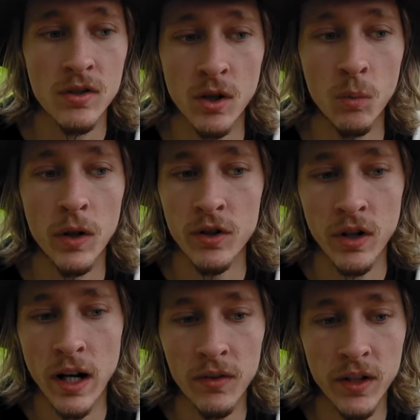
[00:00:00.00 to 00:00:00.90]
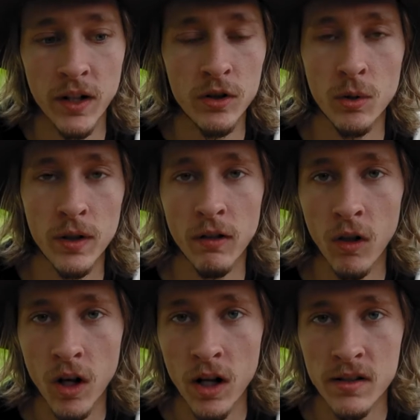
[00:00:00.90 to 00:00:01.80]
so when you're out there you don't get
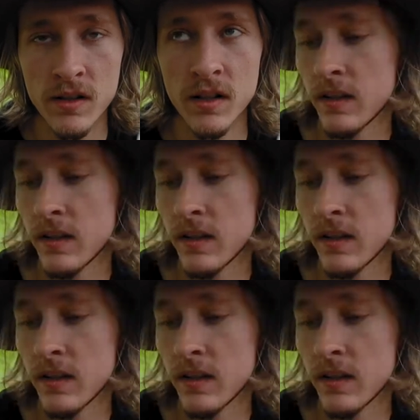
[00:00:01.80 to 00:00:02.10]
lost.